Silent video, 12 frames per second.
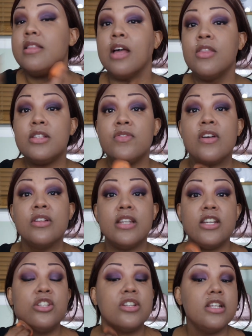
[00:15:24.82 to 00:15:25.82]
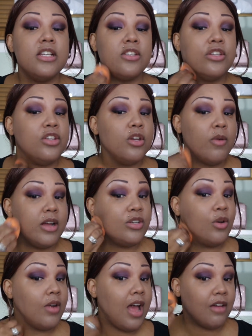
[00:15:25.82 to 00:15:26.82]
Now this foundation isn't new. I
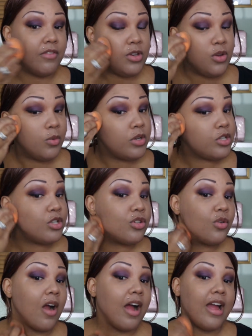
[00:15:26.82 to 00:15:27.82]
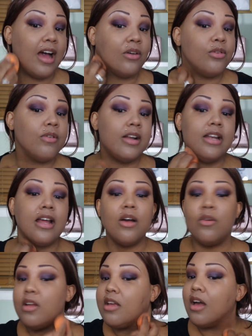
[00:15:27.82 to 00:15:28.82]
don't have a new one to try out right
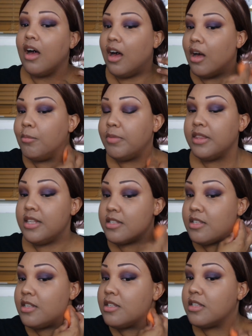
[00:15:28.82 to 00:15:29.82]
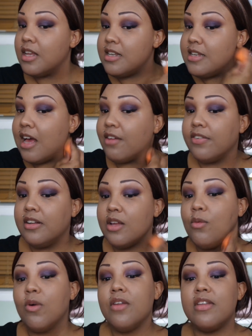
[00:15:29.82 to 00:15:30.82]
now, but this is
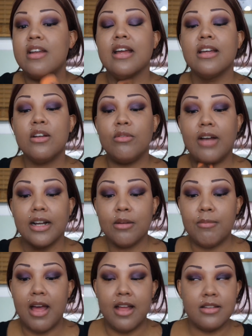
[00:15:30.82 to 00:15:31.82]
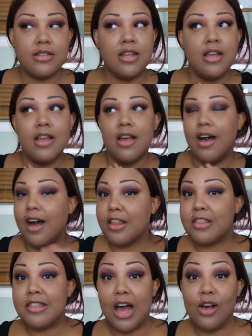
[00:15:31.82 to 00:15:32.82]
definitely one that I can recommend
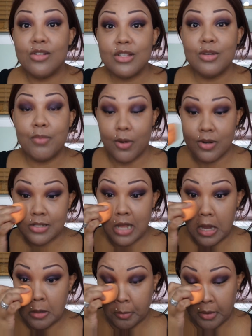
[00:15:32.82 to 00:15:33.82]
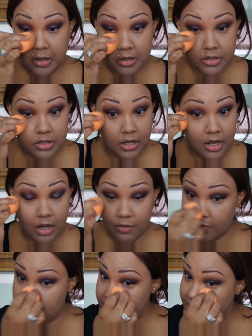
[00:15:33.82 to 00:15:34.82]
1000% because the
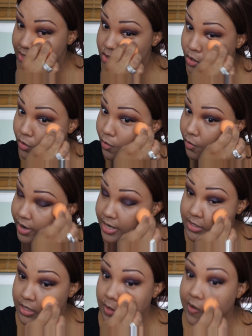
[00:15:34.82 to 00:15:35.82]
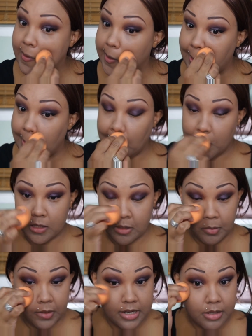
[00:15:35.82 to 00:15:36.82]
coverage is crazy good,
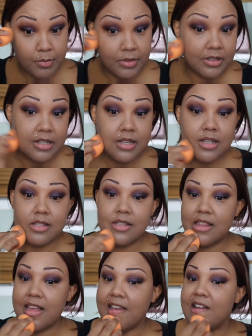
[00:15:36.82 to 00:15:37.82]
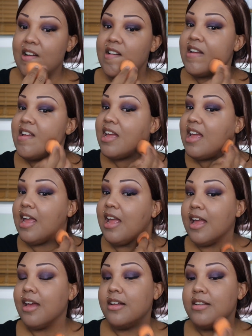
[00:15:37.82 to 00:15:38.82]
the blendability is there,
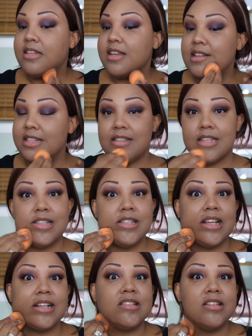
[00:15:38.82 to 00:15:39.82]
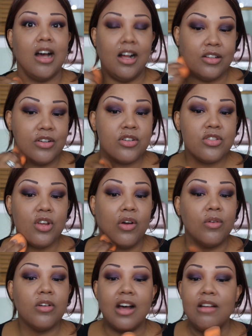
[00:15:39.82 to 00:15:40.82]
and it's $6,
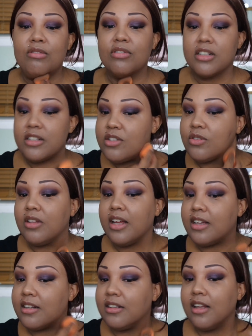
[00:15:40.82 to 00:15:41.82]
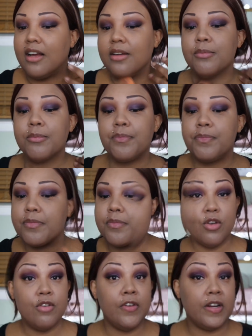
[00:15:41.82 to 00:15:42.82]
so I really do like it a lot.
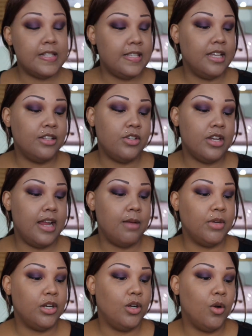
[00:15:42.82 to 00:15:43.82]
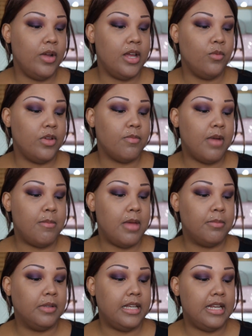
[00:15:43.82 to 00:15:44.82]
For concealer today, I'm going to go in with my
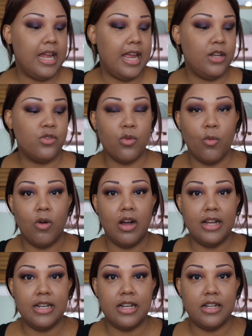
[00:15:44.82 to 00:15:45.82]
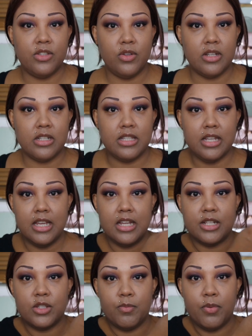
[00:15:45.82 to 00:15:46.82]
Maybelline Age Rewind, and as you can see,
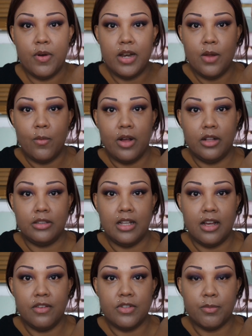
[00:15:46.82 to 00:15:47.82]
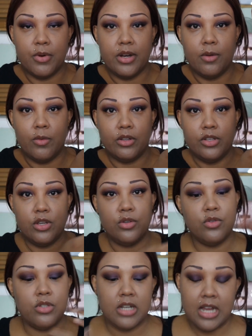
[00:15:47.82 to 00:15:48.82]
it's pretty well loved and pretty well
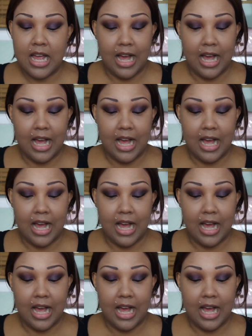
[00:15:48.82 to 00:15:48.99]
used.